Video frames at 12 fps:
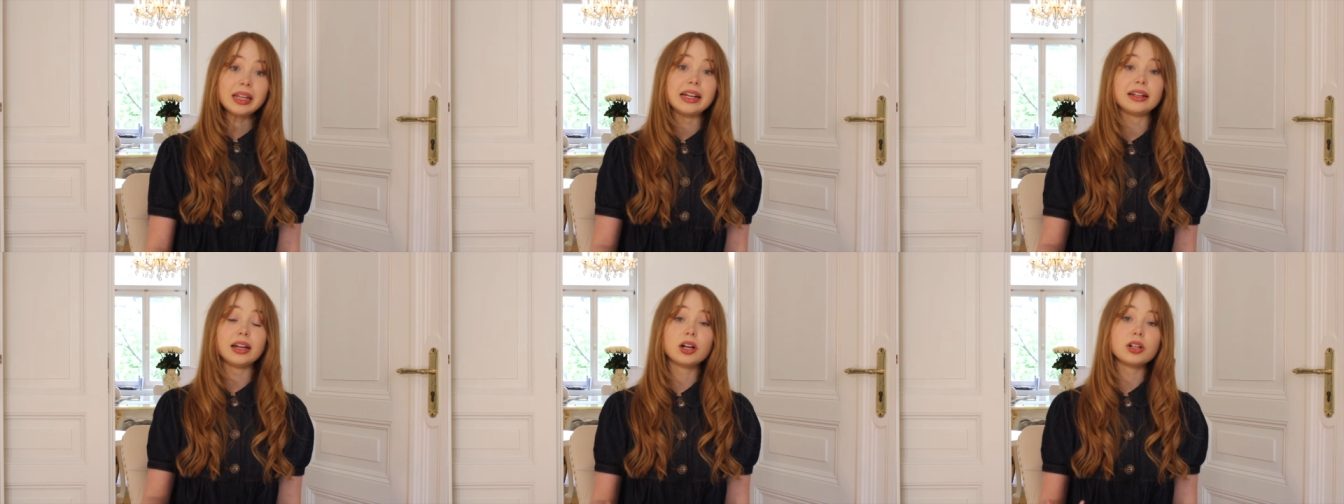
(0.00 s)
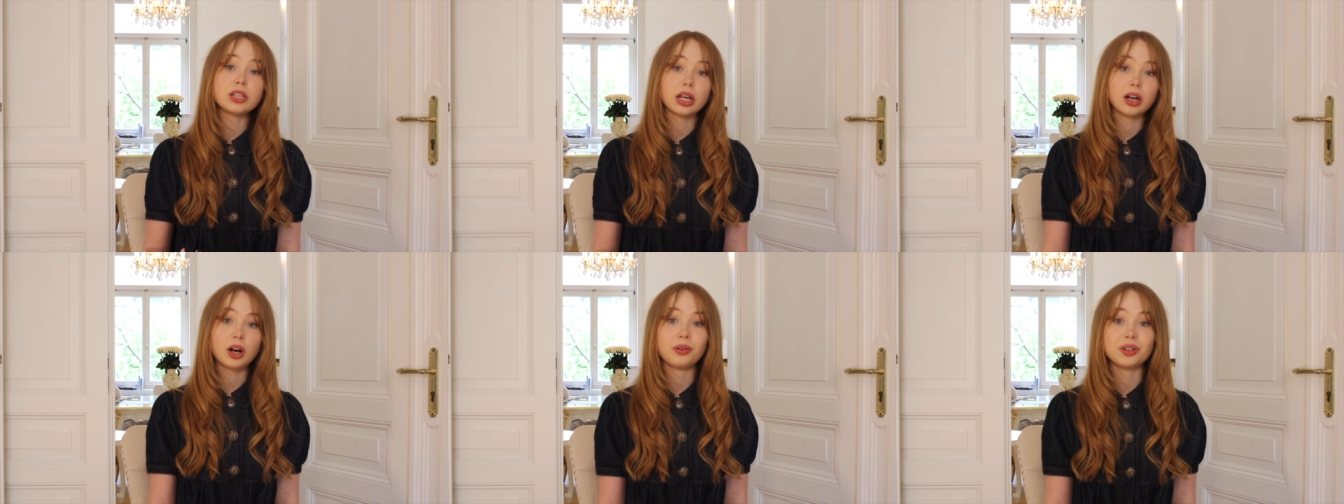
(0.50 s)
And can also
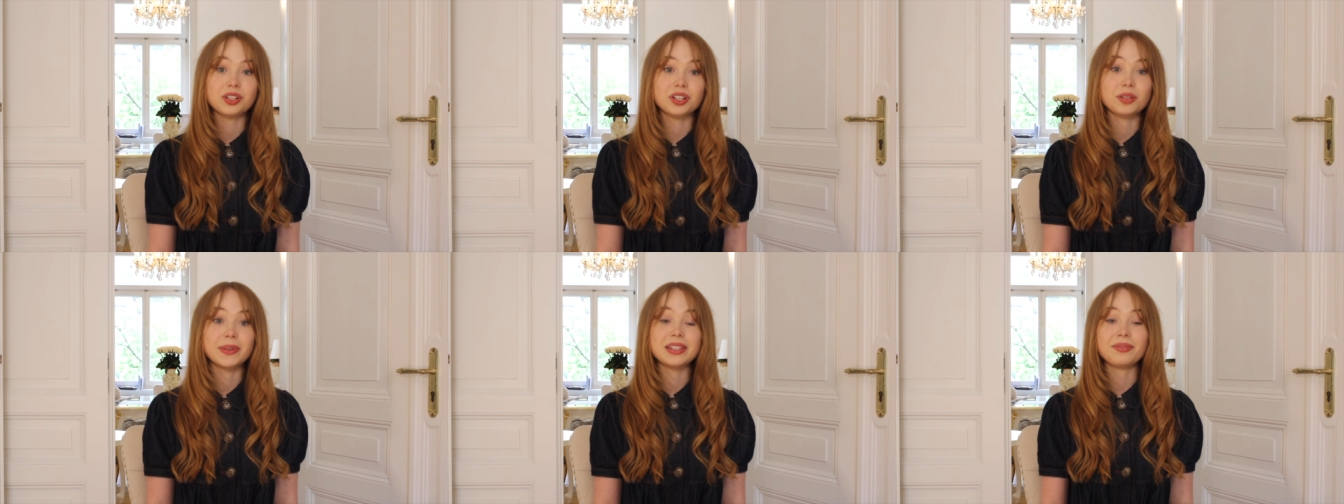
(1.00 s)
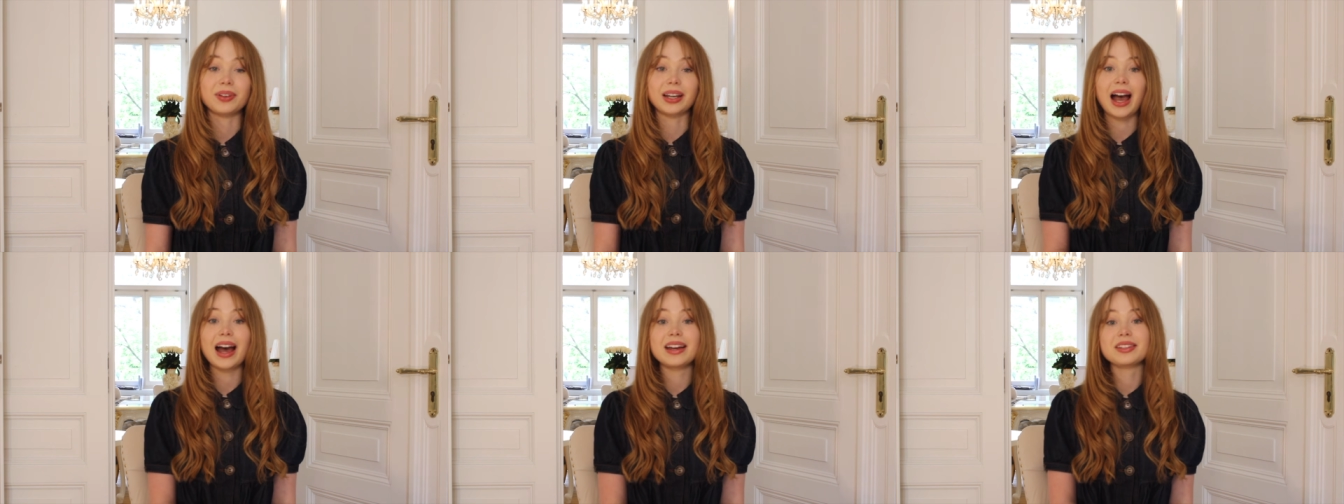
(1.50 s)
encourage specific
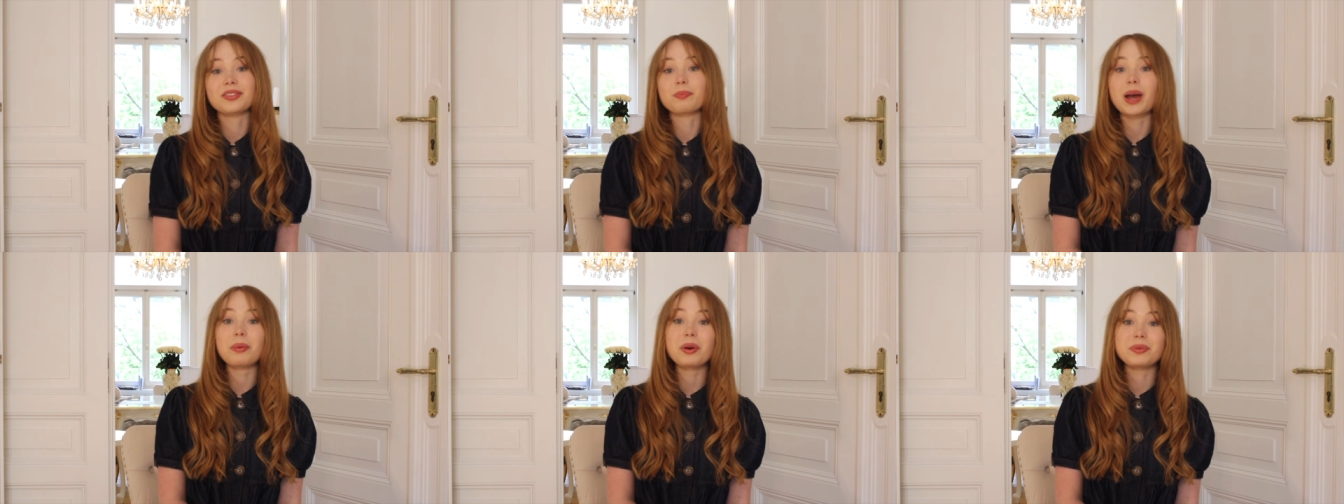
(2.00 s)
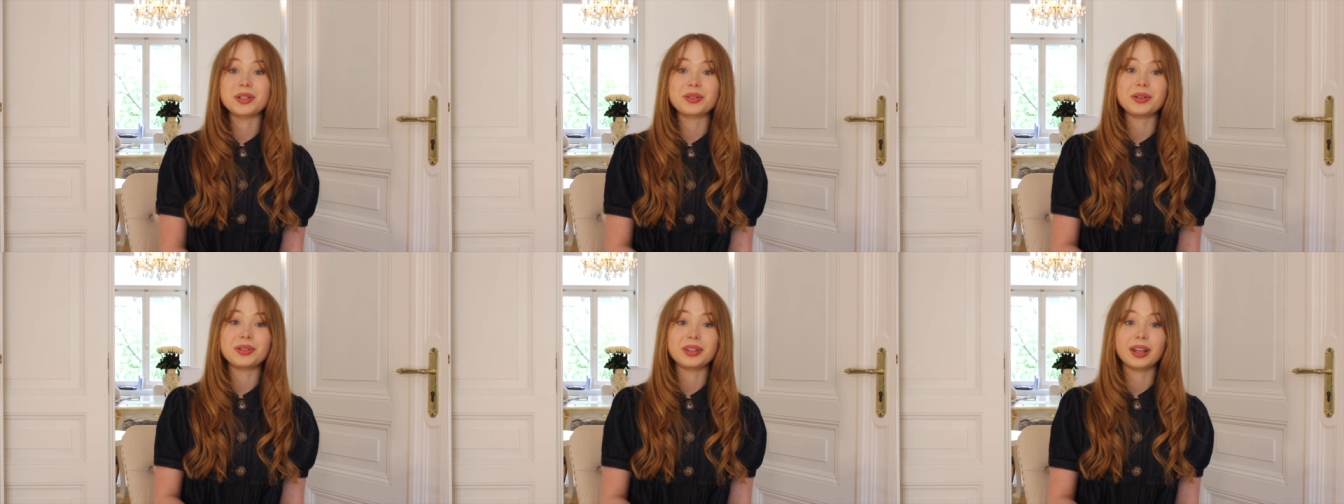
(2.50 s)
kinds of memory,
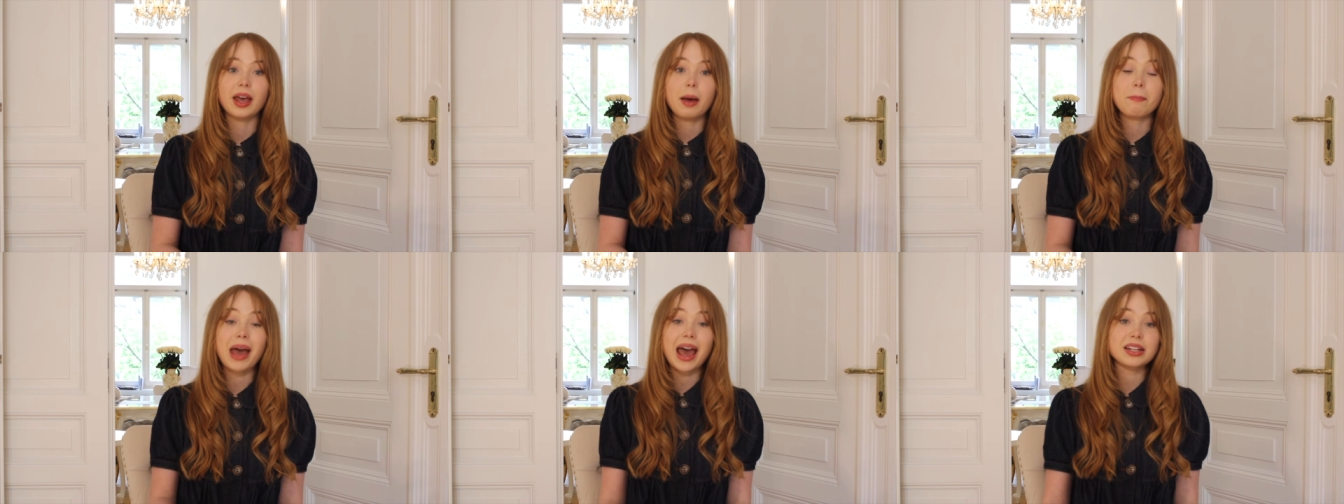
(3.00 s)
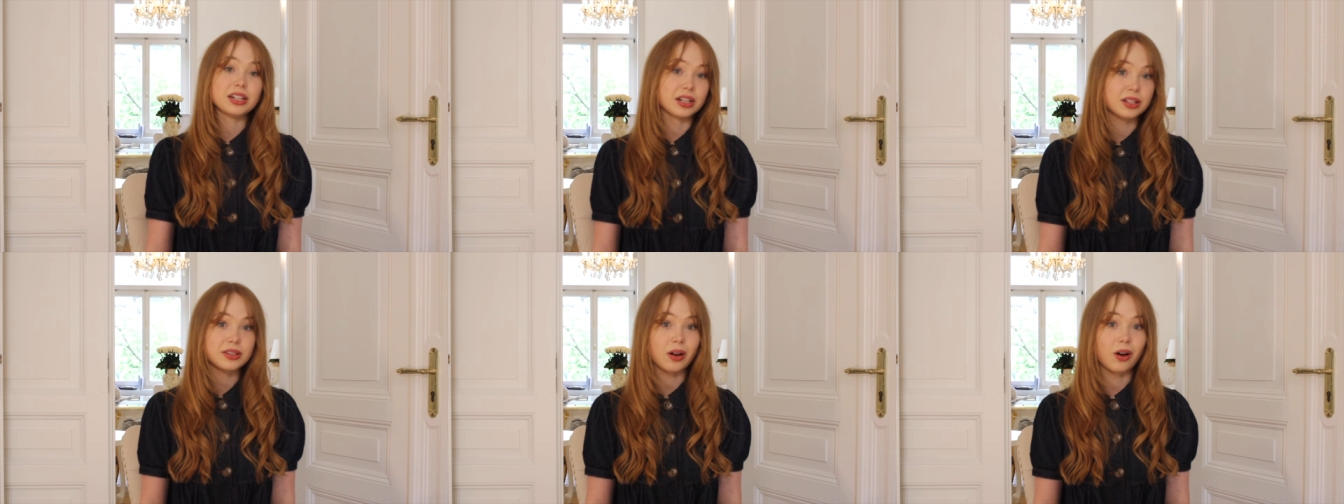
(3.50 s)
certain
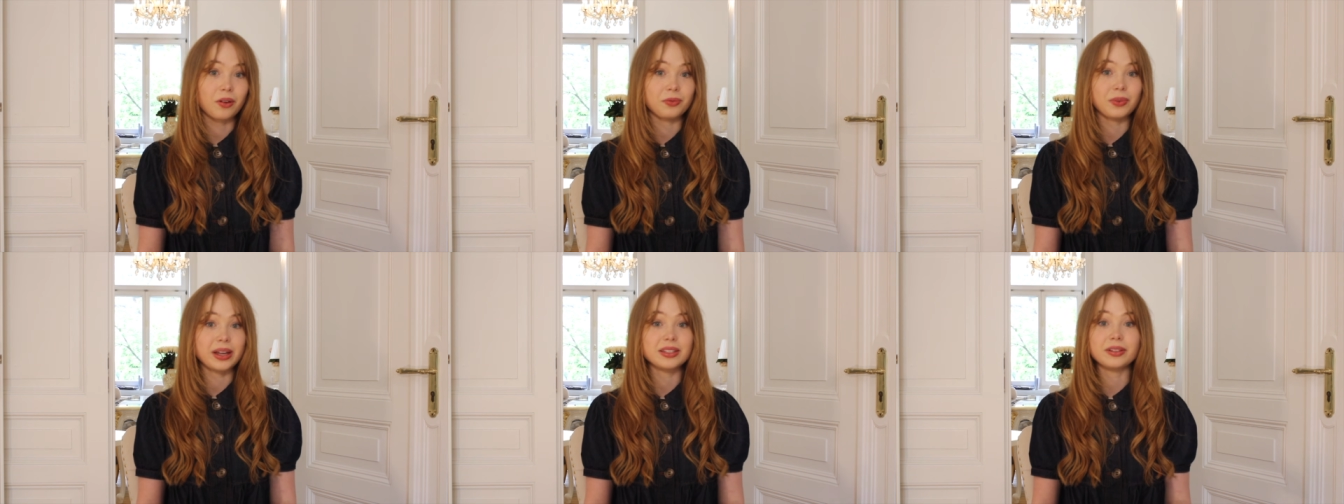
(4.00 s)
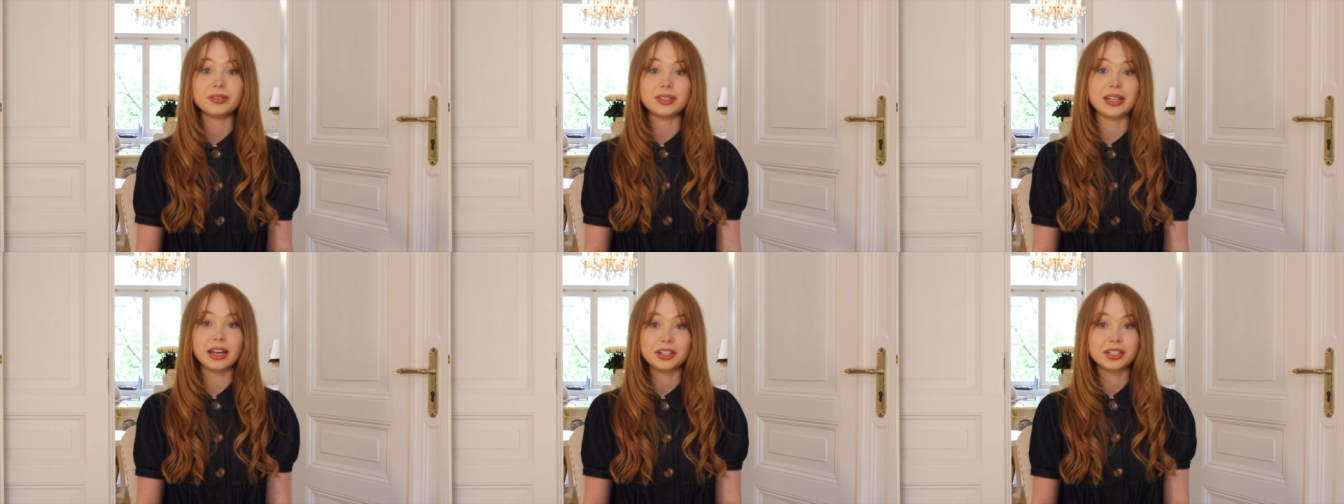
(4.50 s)
patterns of
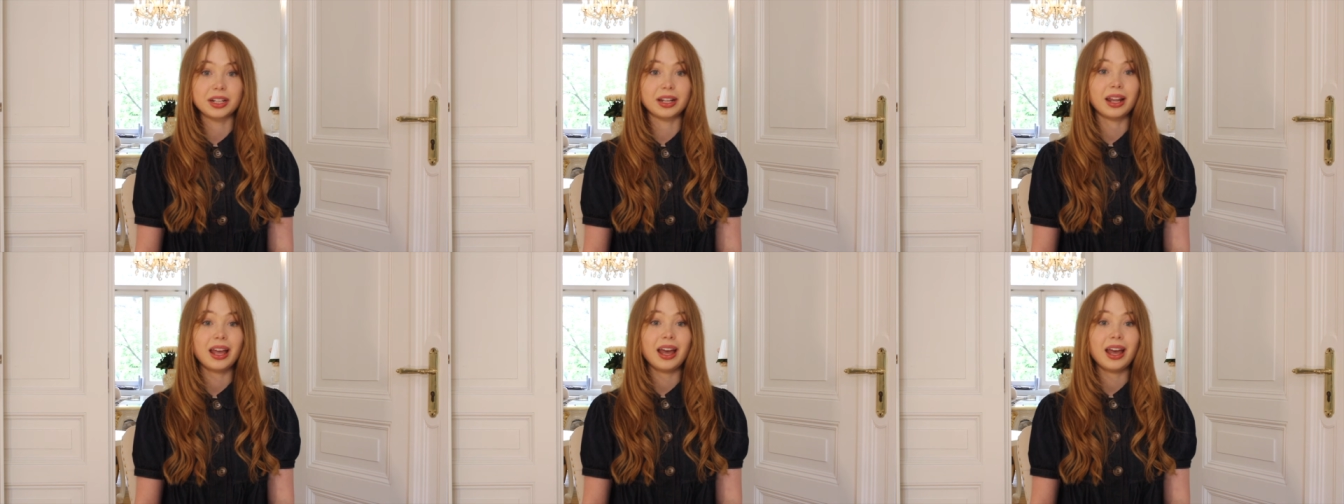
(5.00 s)
association.